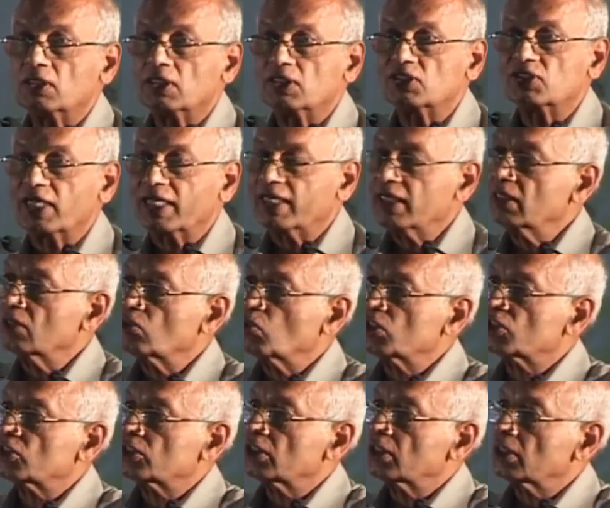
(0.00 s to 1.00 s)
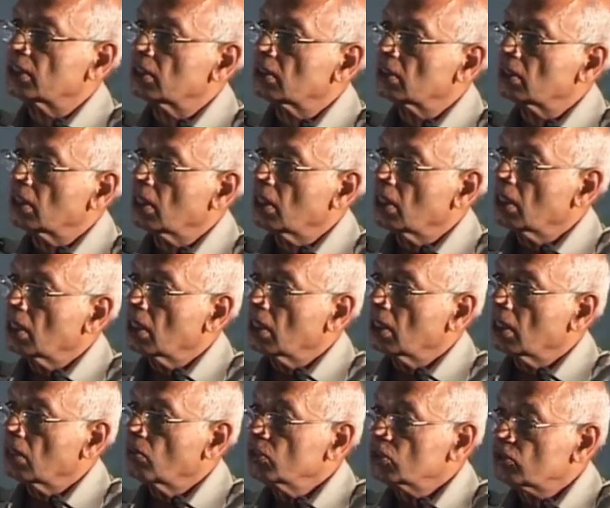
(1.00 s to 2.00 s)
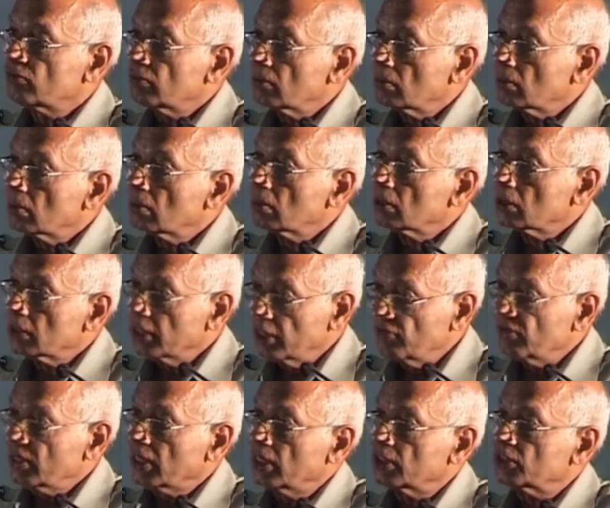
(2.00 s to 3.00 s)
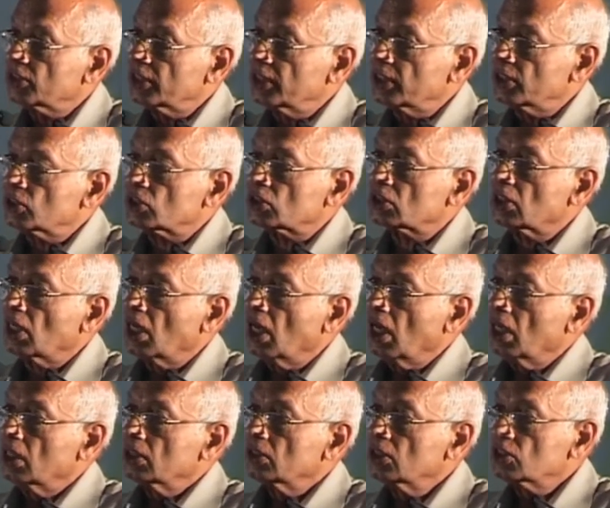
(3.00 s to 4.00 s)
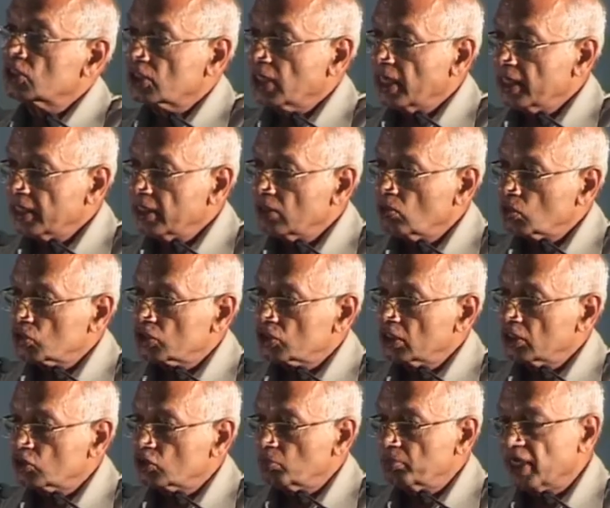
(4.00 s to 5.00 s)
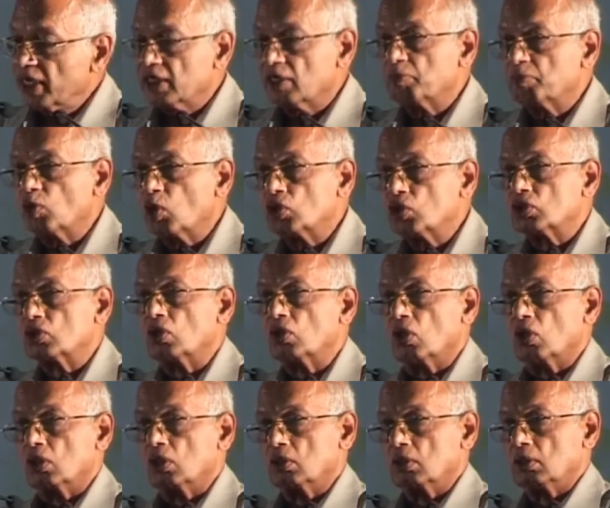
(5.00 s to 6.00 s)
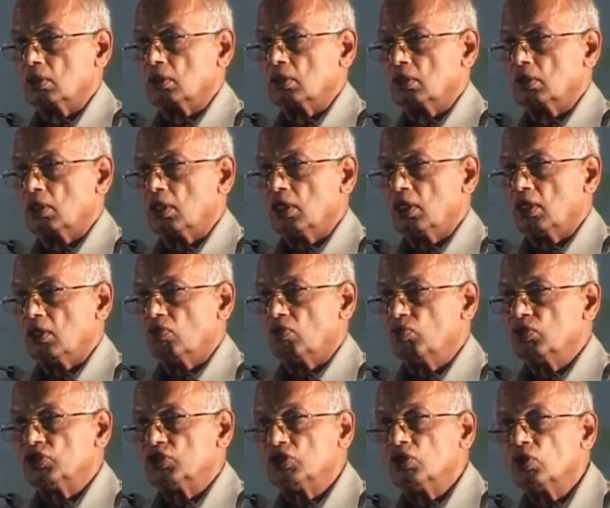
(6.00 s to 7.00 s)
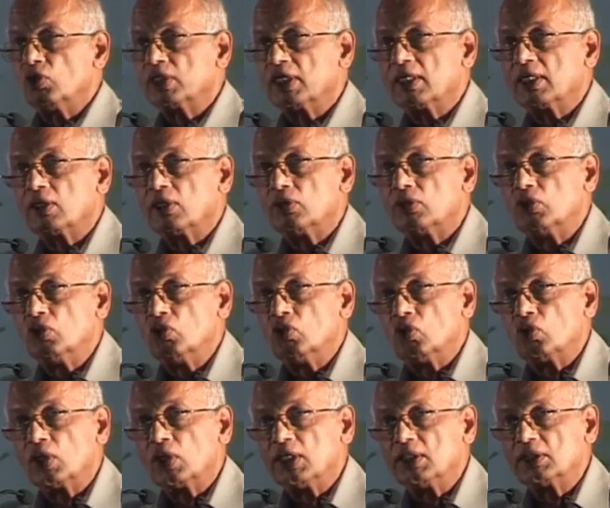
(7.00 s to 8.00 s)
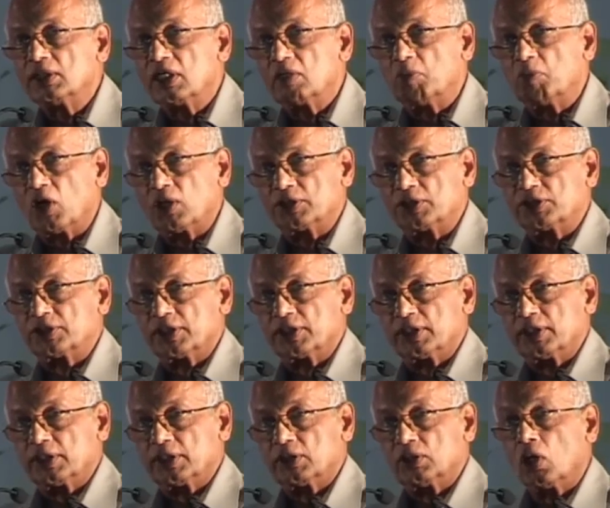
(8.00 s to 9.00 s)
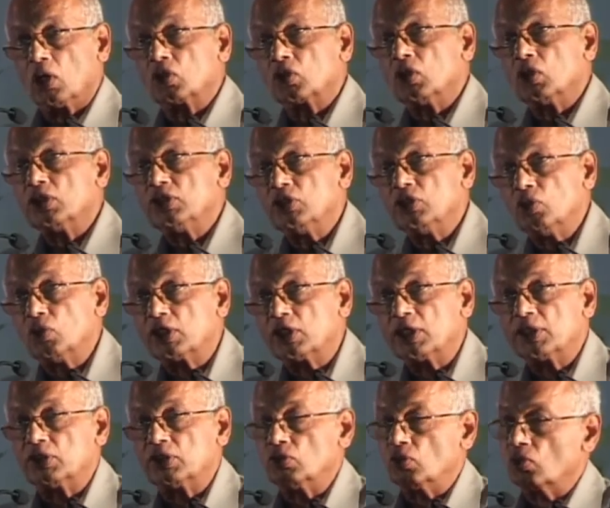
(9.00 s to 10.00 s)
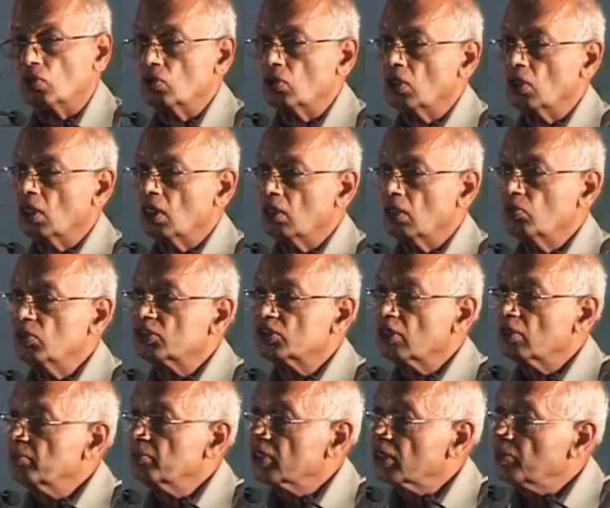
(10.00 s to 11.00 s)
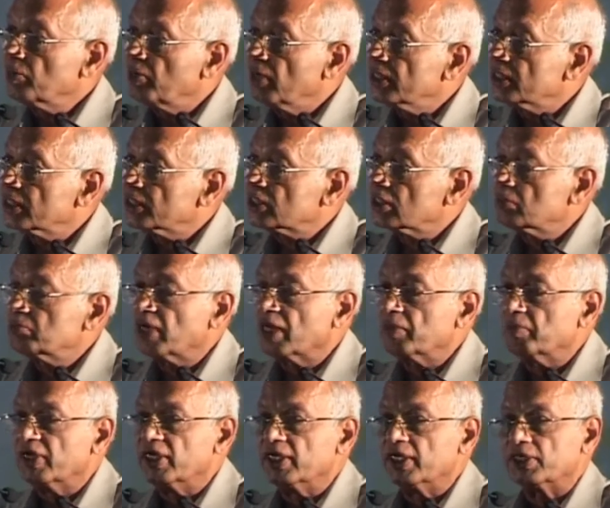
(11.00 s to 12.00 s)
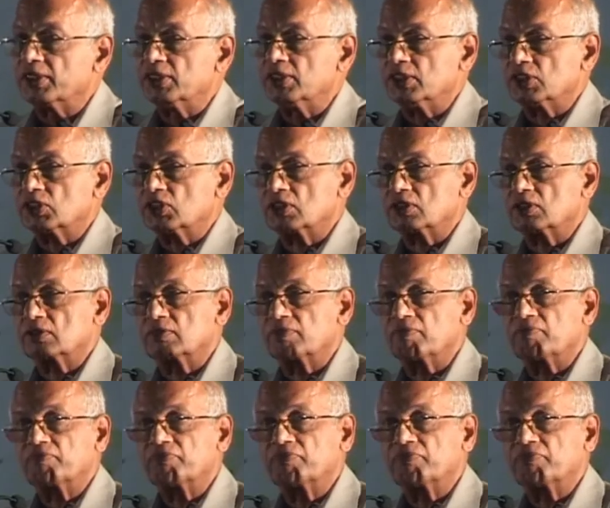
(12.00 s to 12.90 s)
The second question, which difficulty is, this study question to make a protocol which you can do in the laboratory. Not only you can do, which can be replicated by many others.